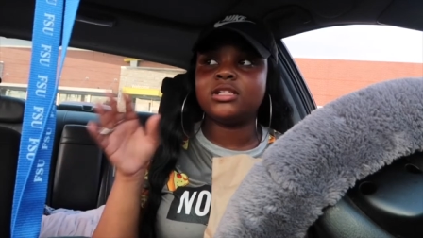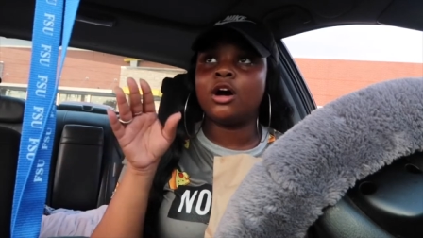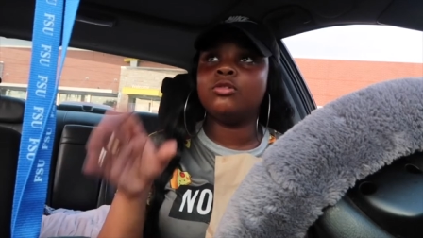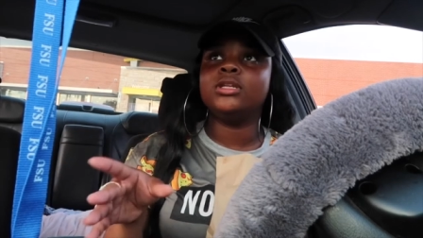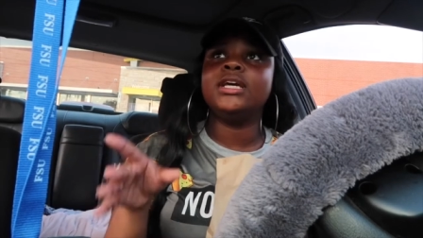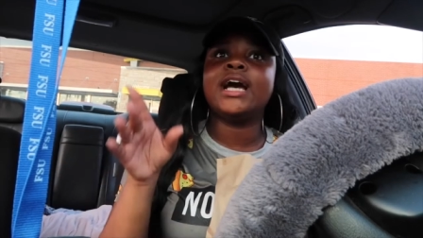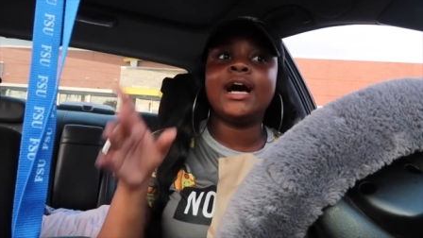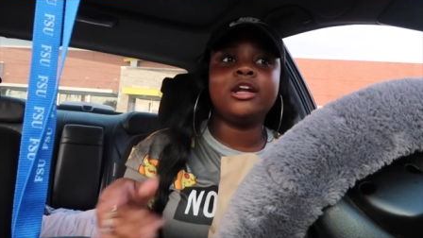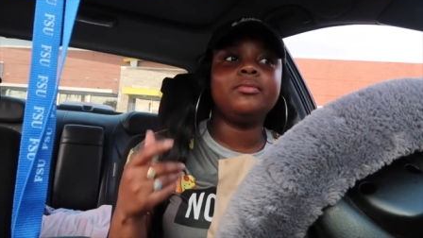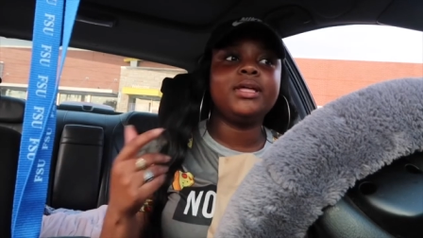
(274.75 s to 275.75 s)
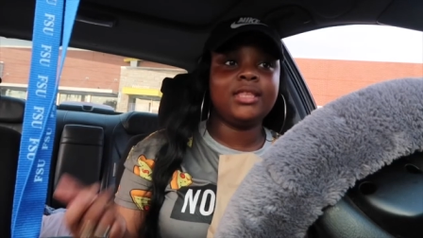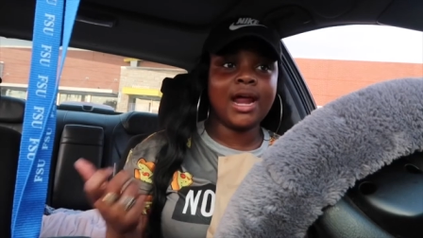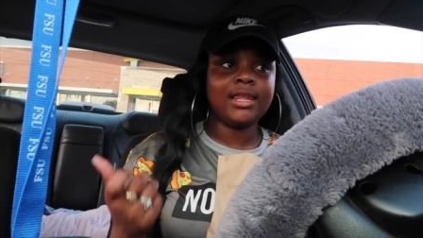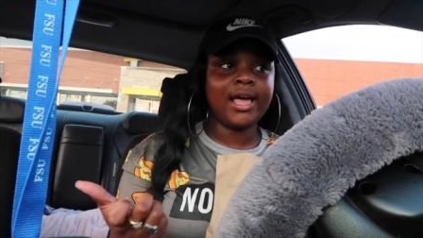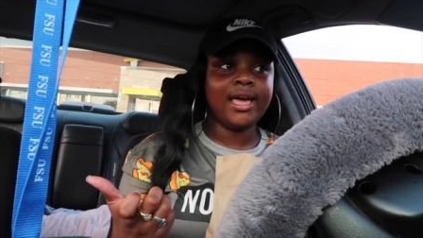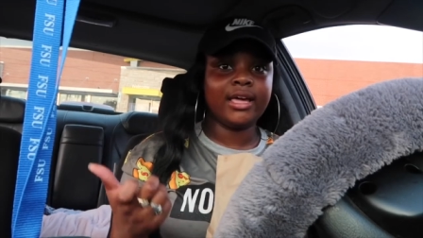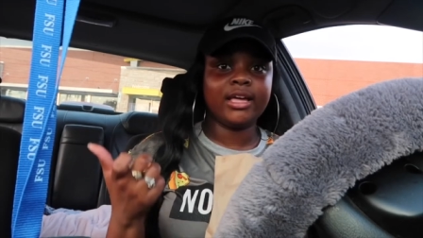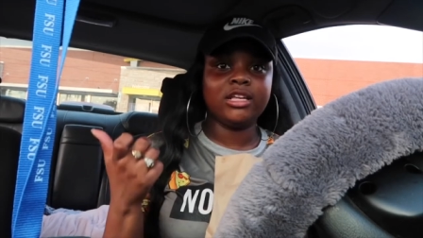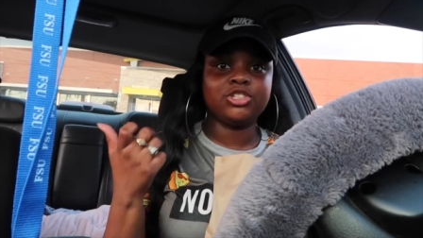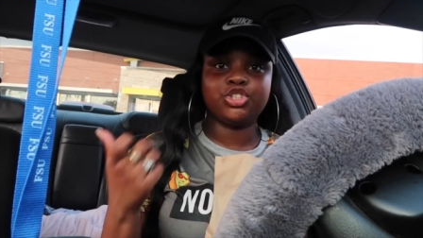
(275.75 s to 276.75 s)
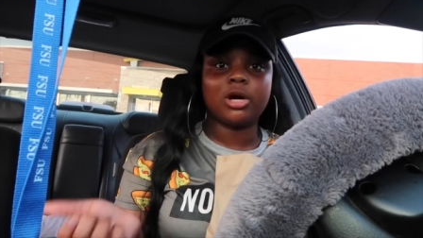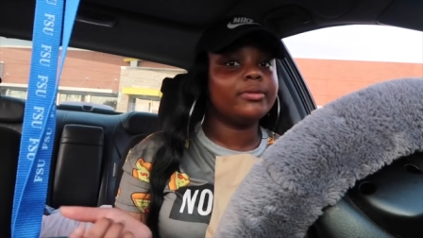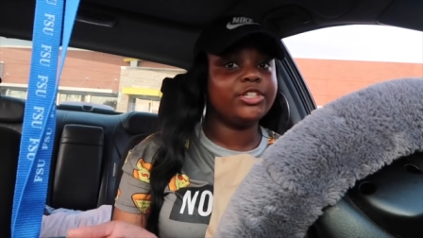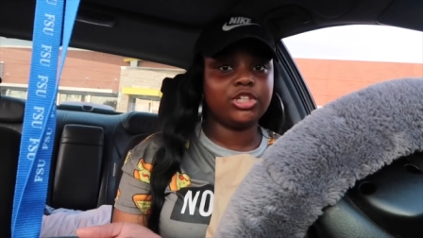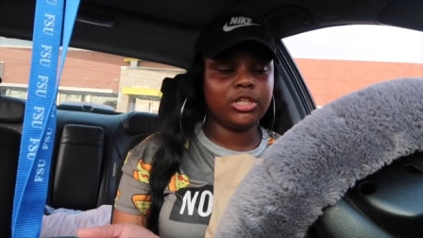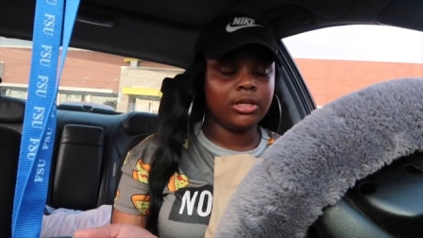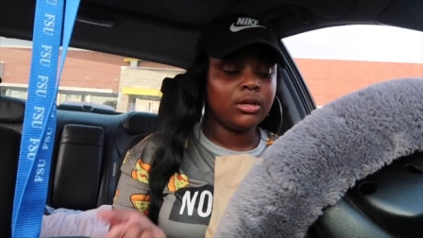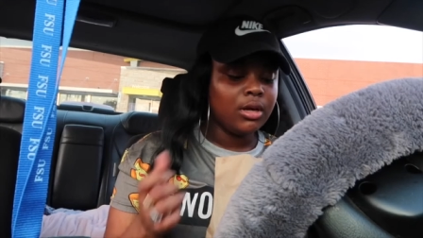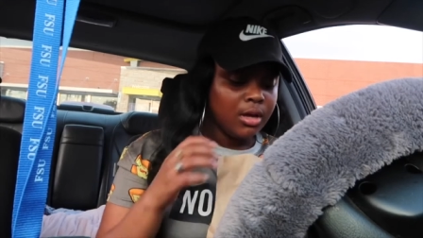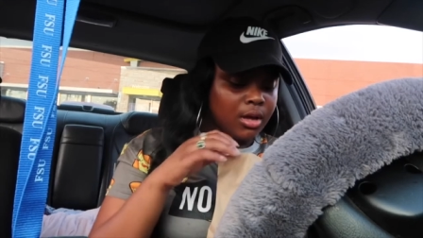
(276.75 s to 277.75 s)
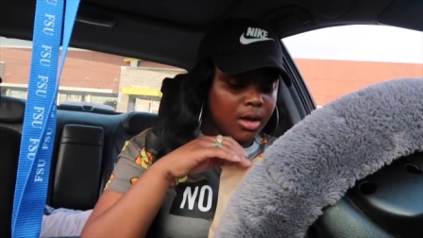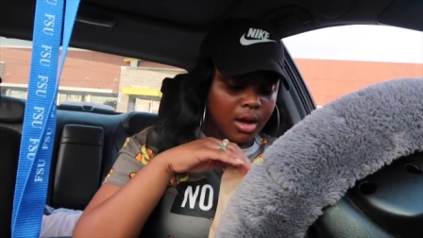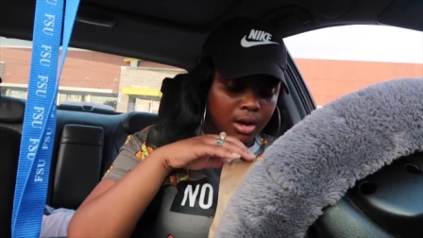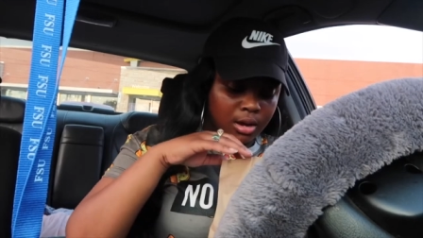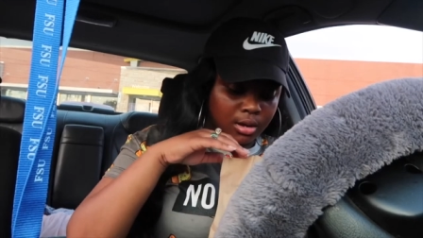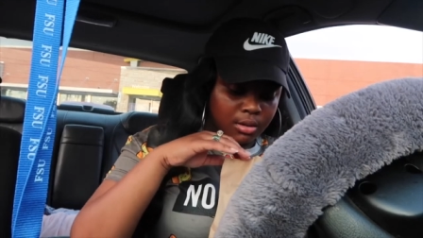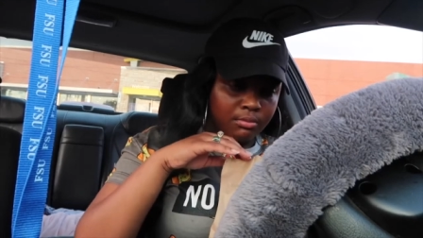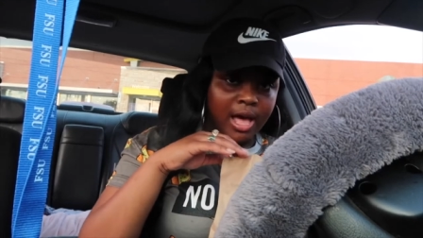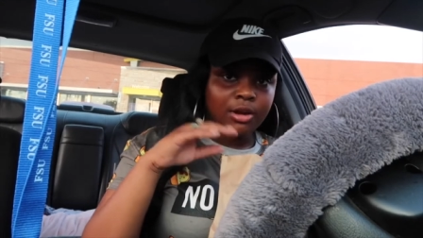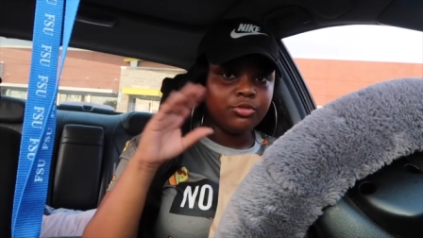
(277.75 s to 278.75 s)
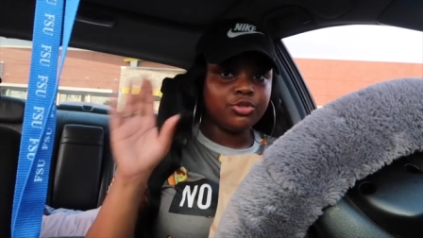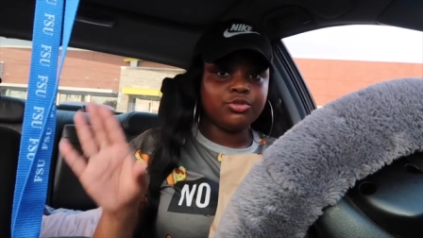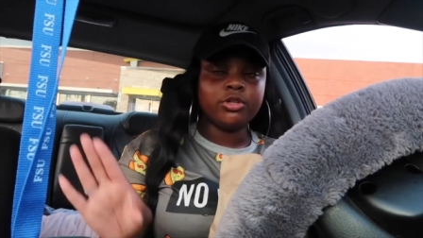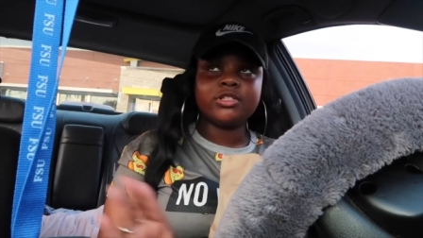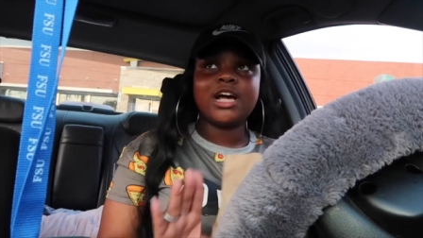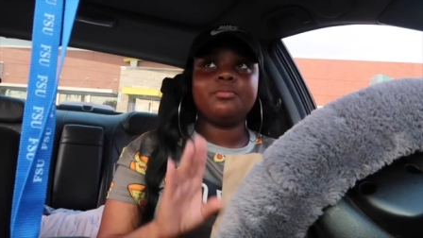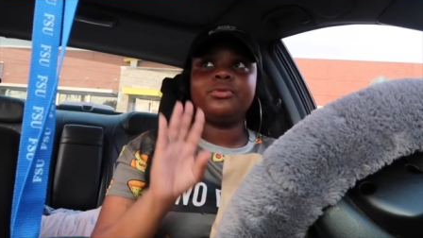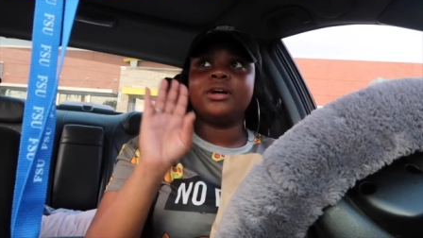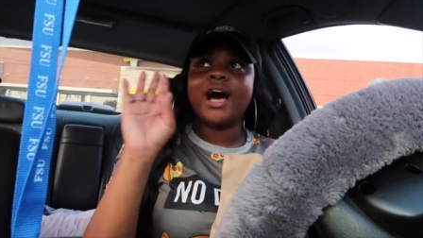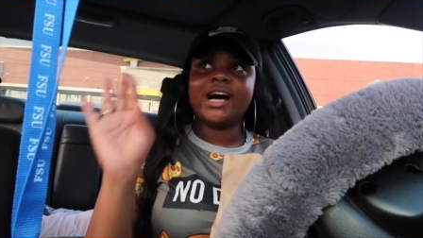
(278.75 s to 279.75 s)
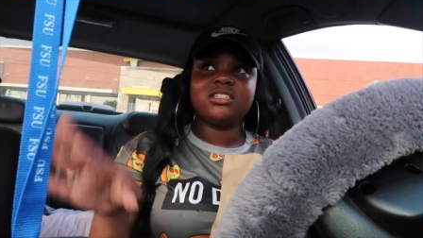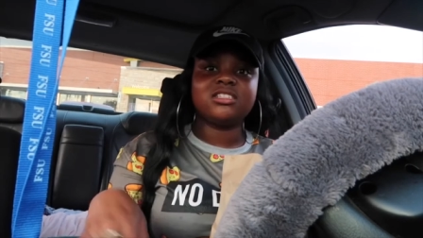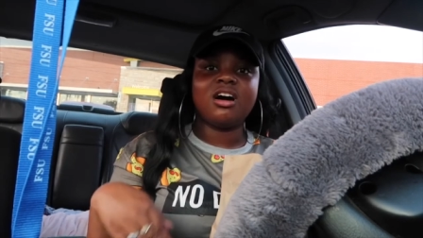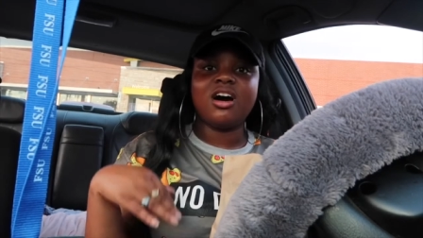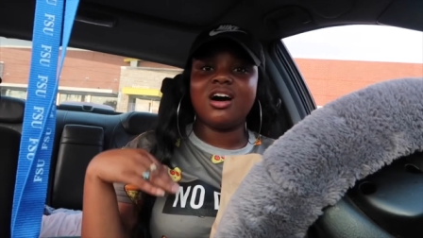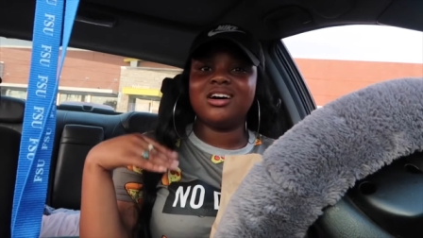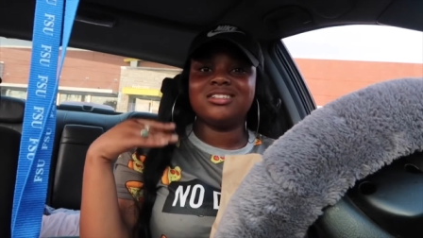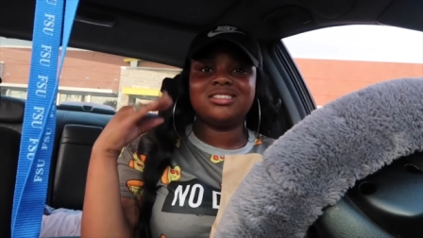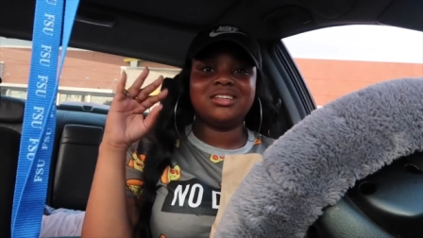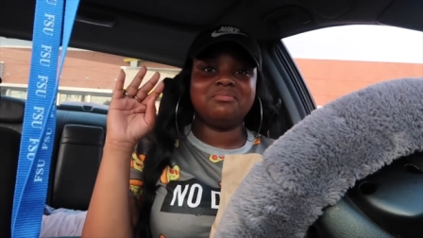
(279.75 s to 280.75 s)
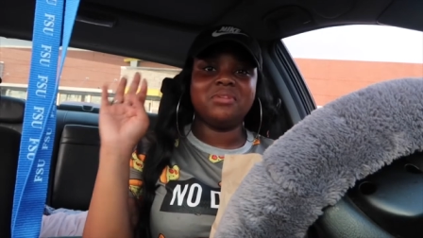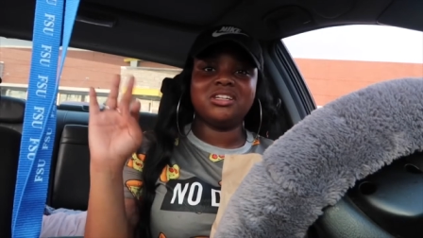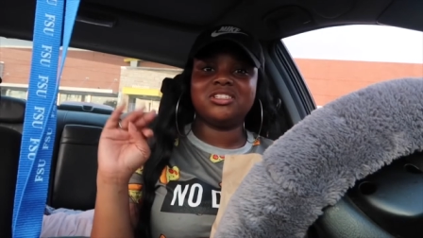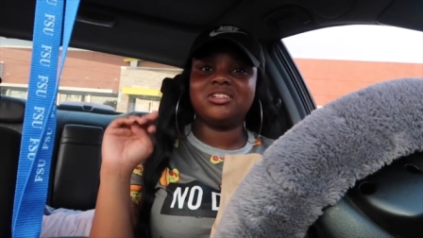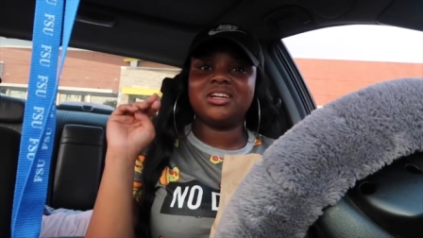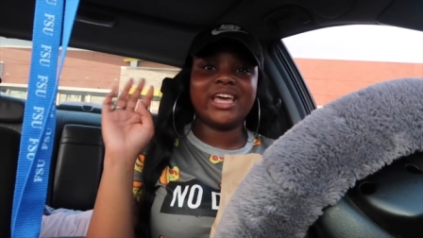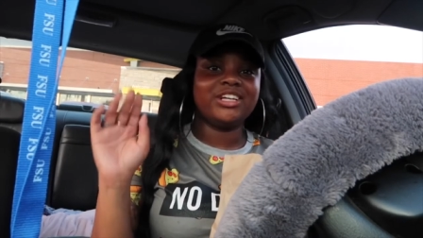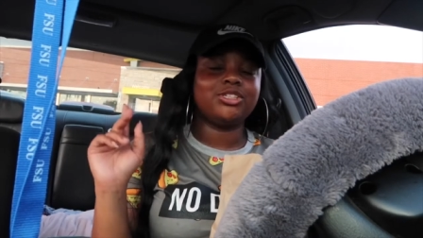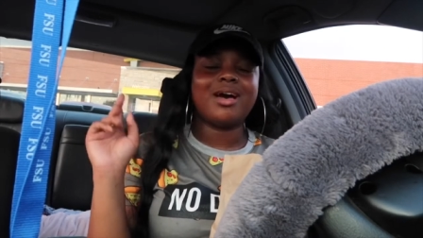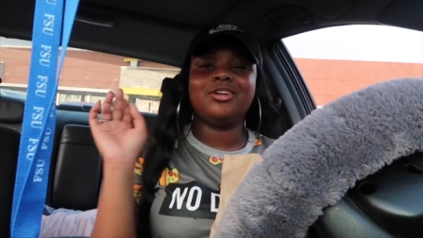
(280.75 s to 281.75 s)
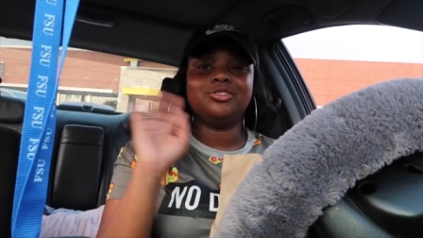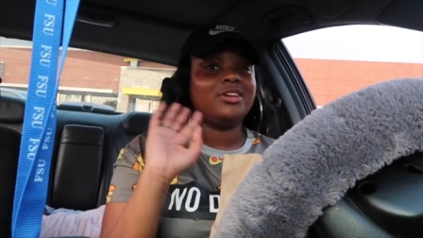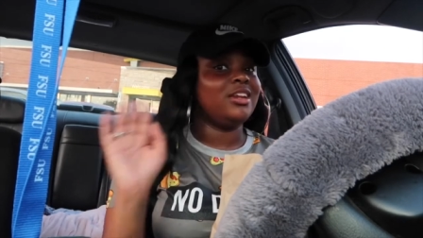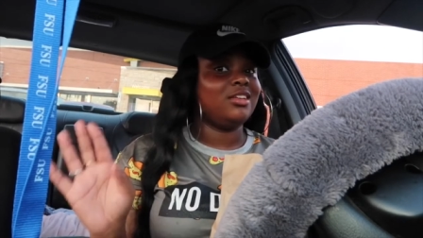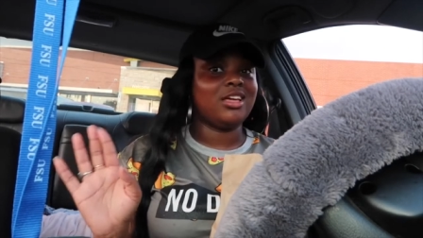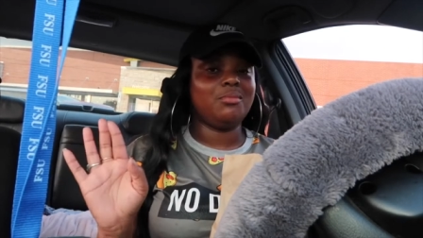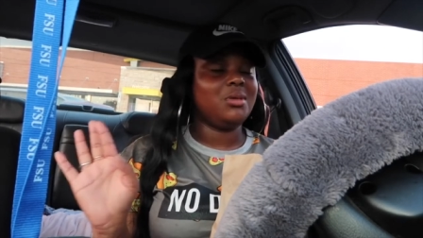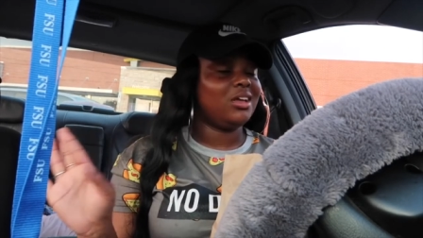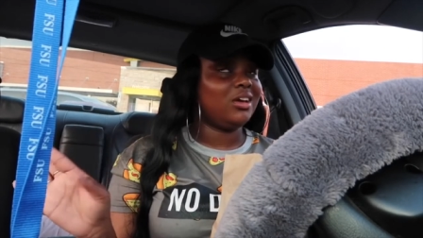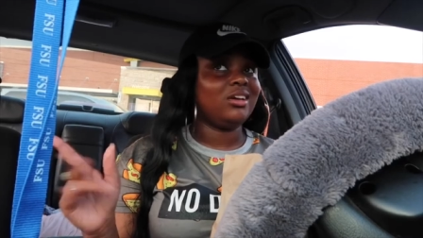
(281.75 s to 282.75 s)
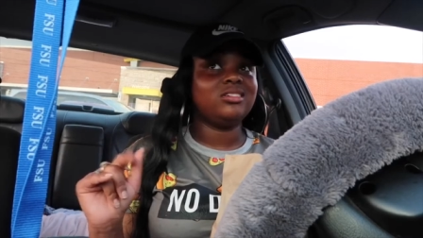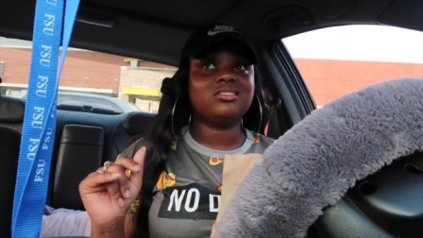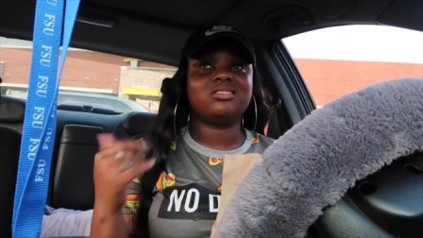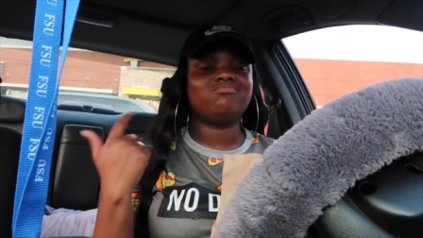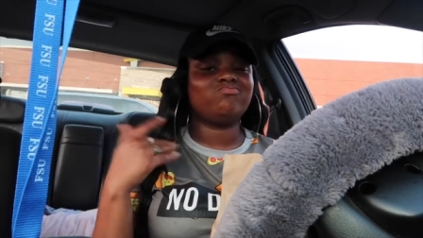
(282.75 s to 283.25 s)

The only condiment that I like is strawberry jelly um i don't do no type of hot sauce and mustard ketchup i don't do any of that mayonnaise